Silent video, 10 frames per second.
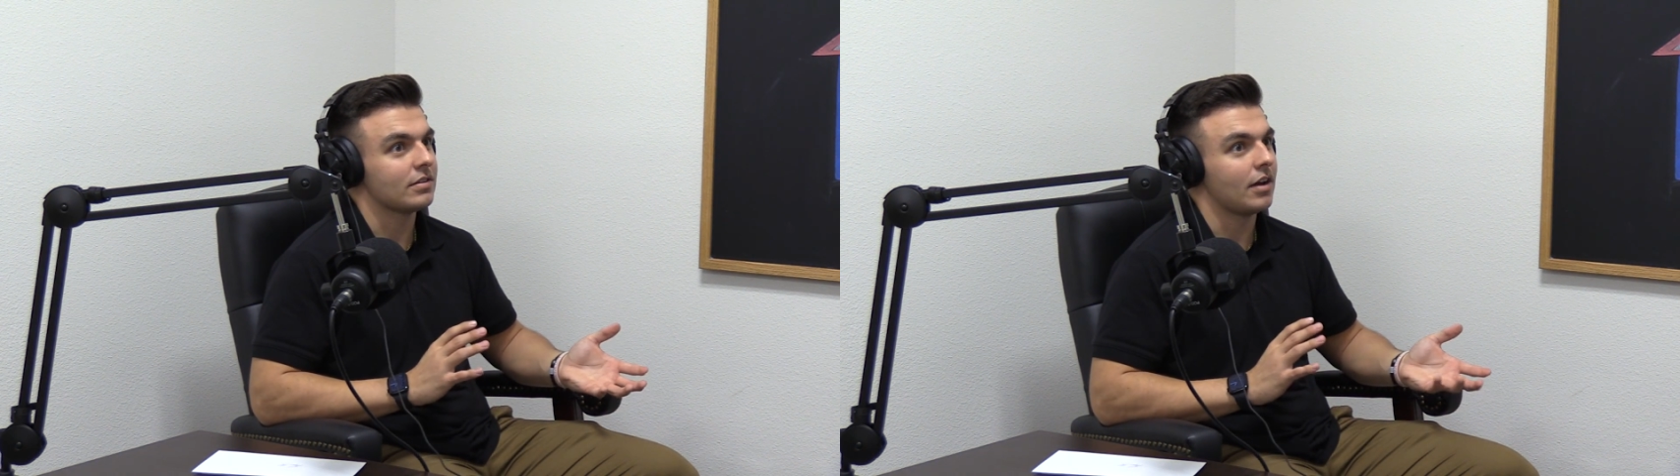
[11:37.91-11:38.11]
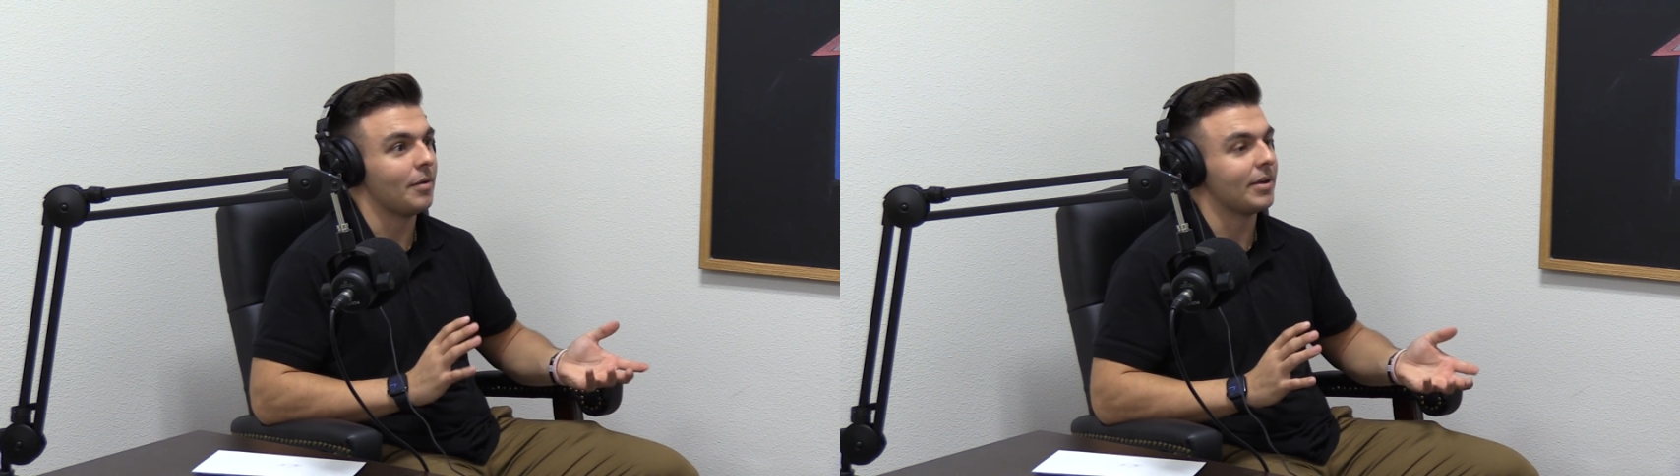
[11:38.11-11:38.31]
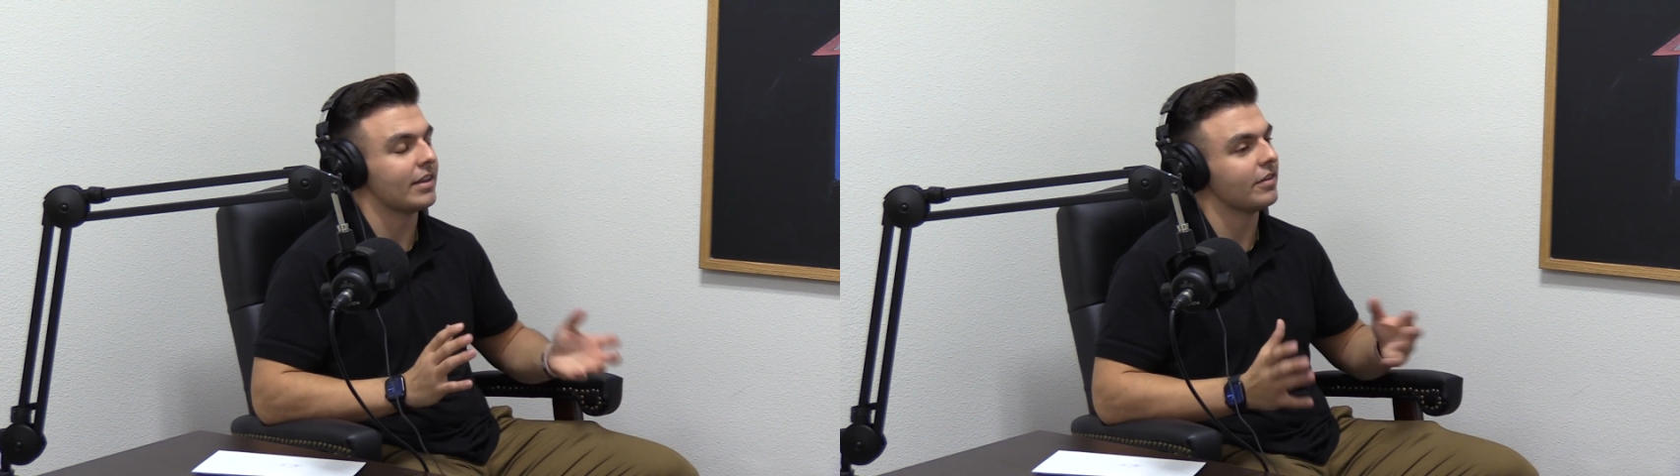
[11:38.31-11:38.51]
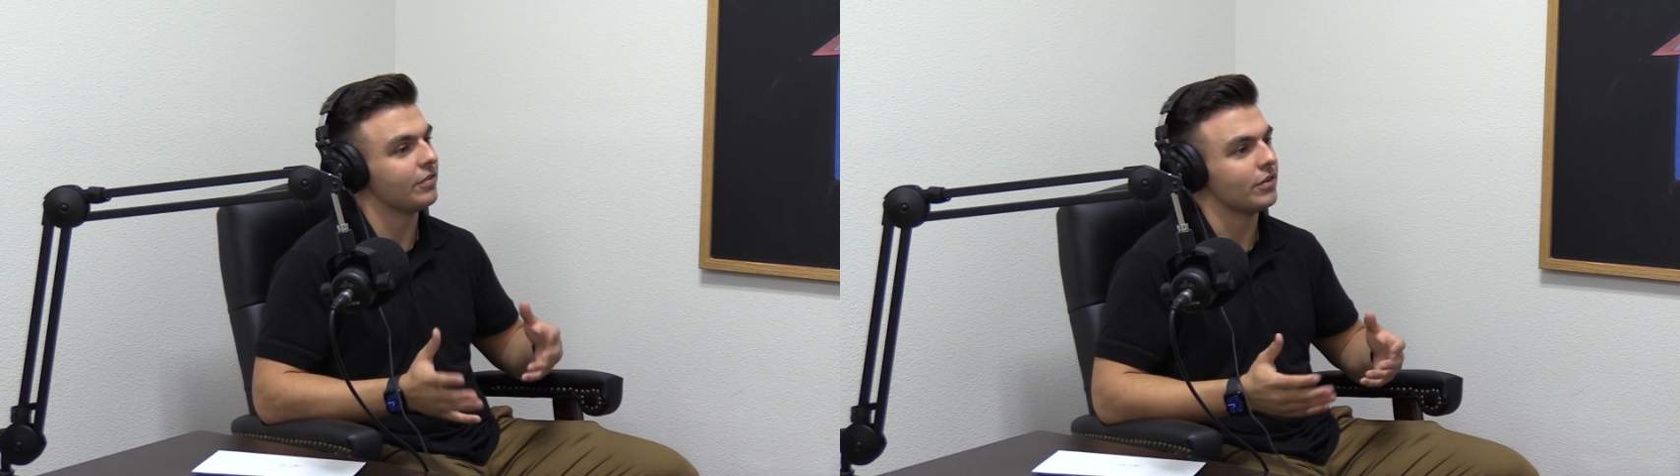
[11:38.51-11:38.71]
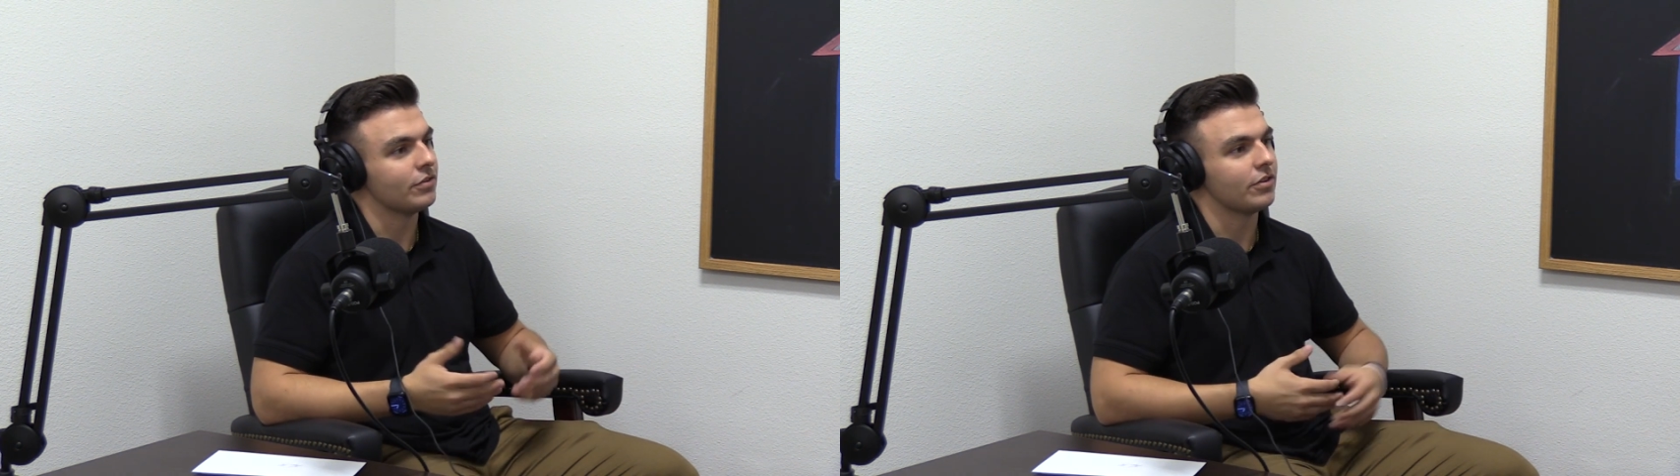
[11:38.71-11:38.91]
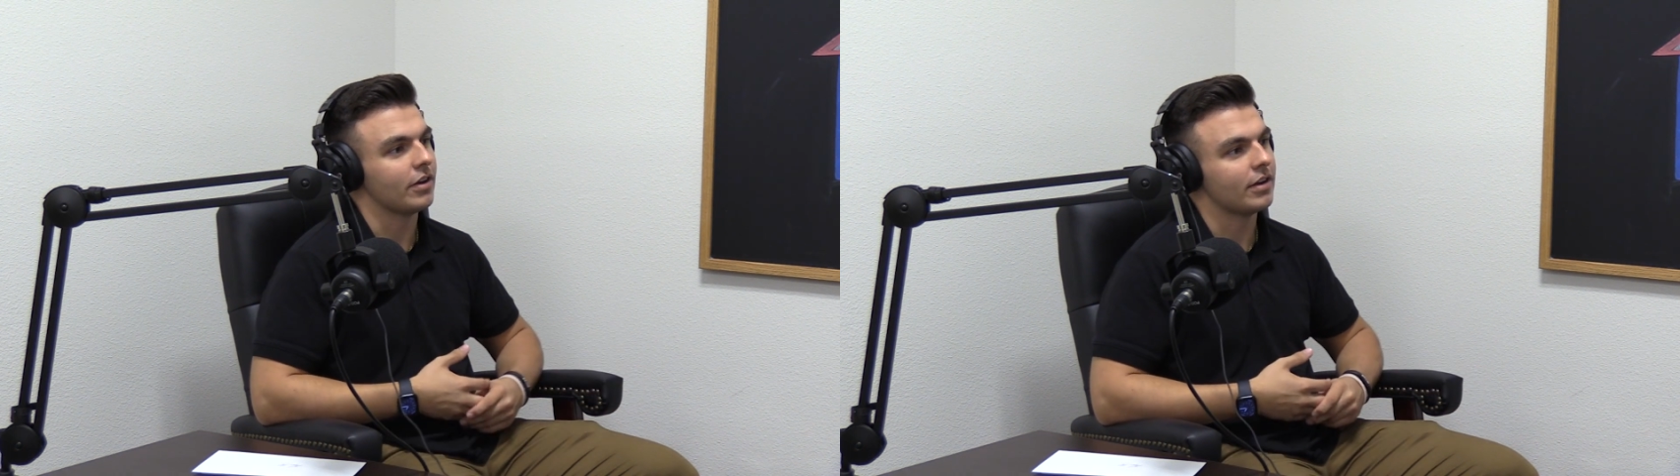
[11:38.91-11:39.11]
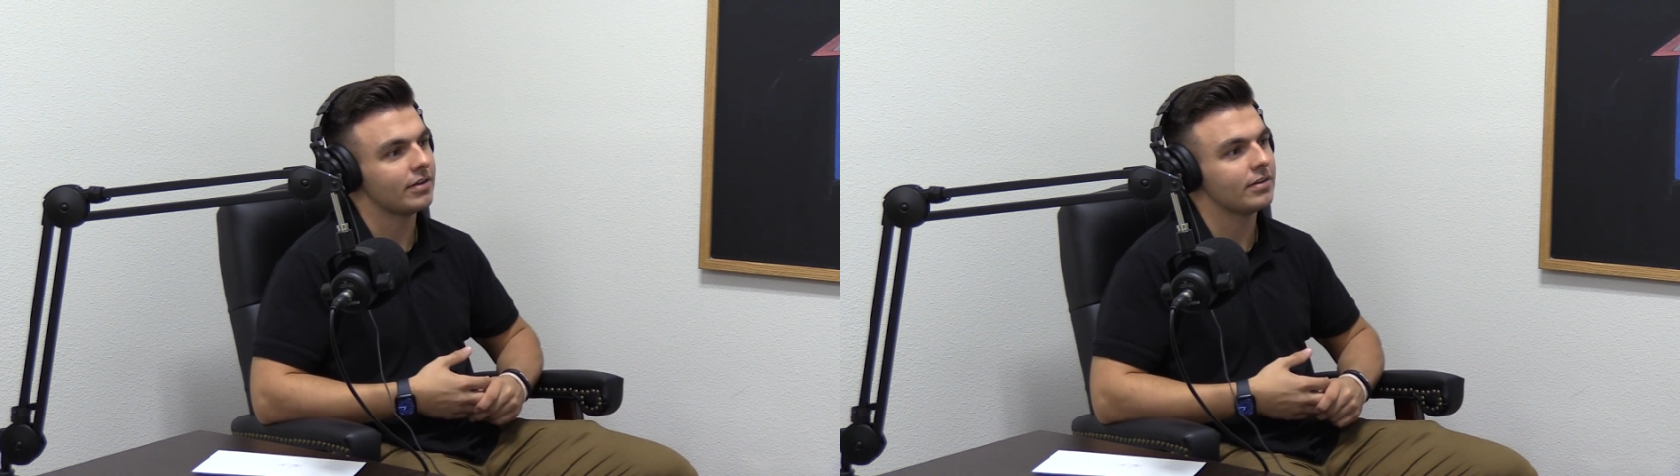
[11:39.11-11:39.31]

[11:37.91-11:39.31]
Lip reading: coming in the future.